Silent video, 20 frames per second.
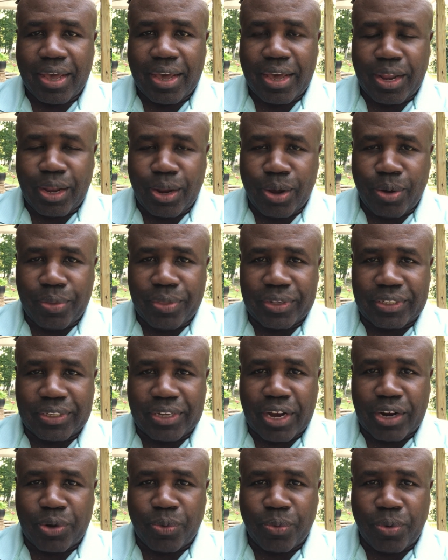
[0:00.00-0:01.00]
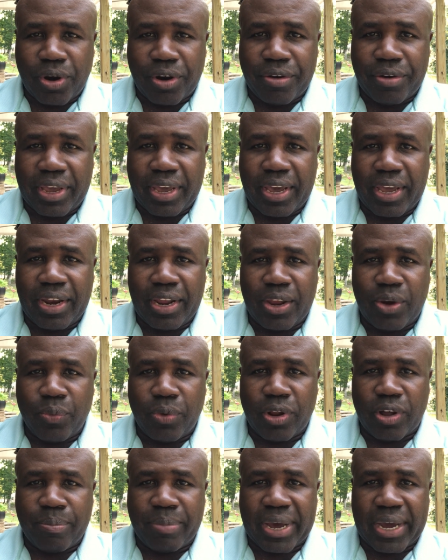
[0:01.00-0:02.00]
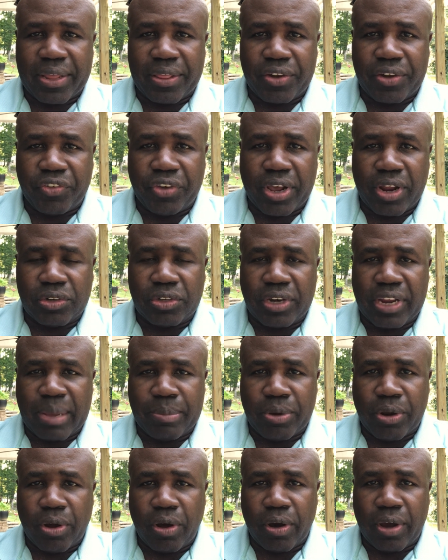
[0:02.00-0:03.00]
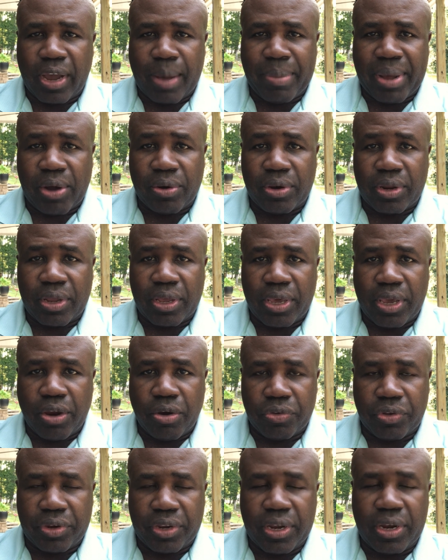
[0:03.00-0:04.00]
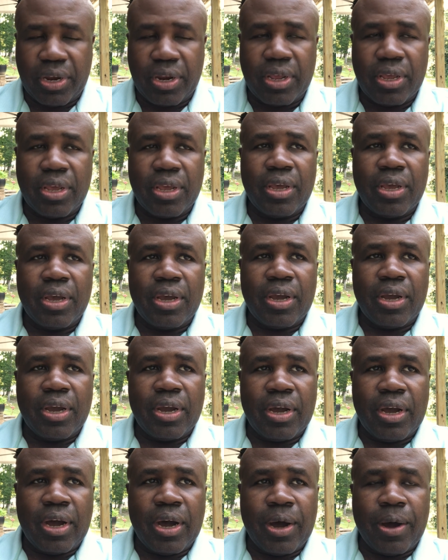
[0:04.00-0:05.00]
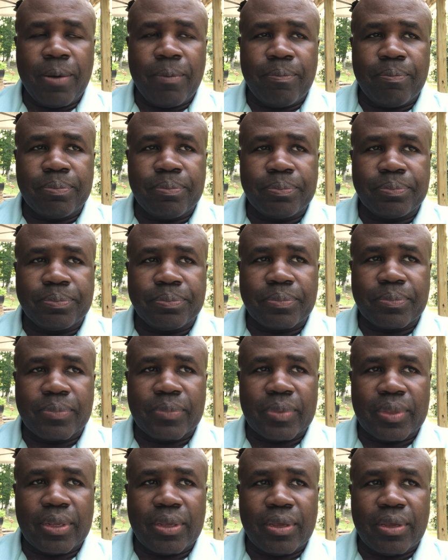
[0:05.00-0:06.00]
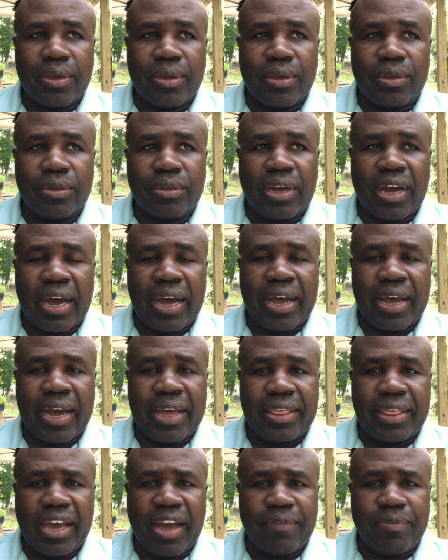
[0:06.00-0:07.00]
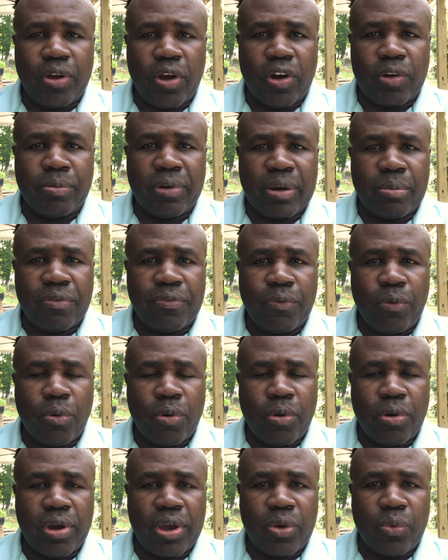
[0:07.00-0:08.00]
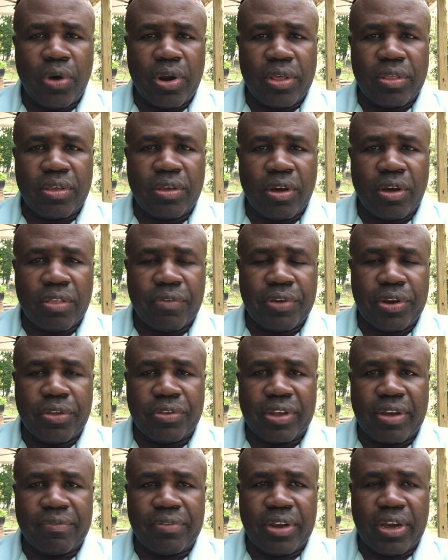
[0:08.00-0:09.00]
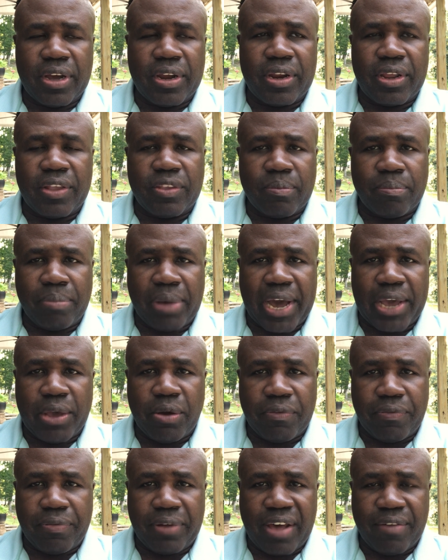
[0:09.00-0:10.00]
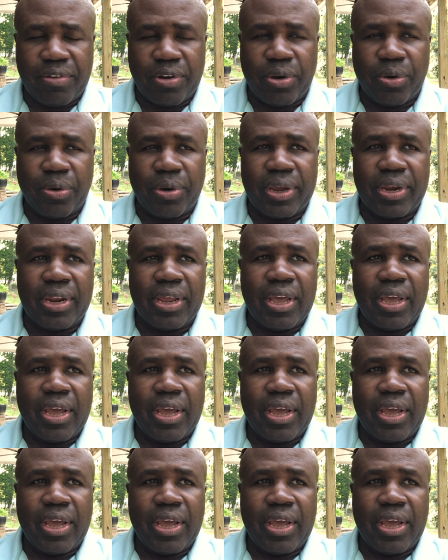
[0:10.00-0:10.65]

Hello, this is Dr. Walker again, and welcome back to the channel. Today I'm talking about quercetin. Um, I, I, think I've talked about it before in one of the other videos I've done. It's a bioflavonoid,